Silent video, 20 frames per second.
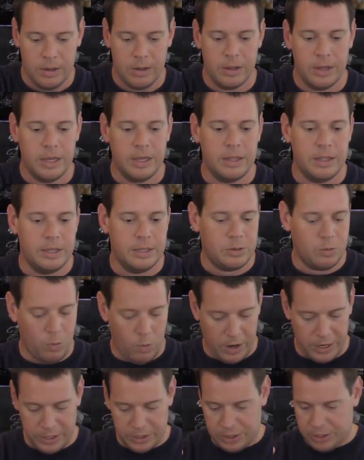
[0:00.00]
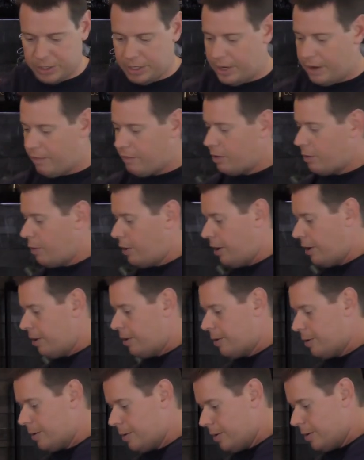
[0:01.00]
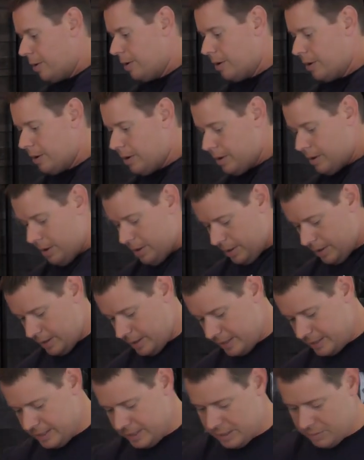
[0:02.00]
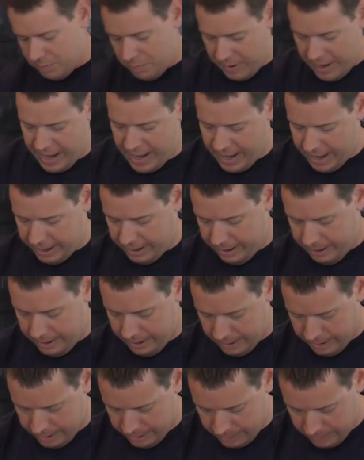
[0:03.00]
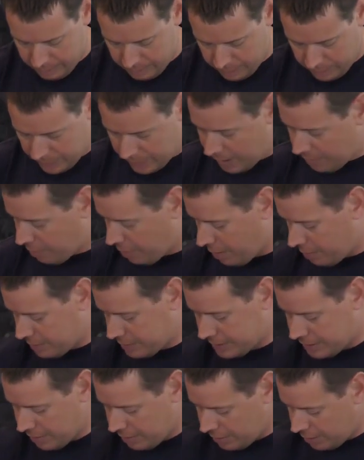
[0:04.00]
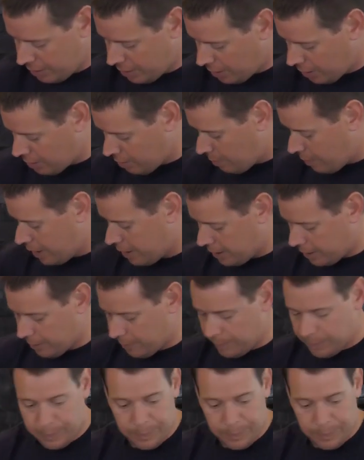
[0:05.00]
Look at this white shit everywhere. This is bad. That probably sounded good on the mic.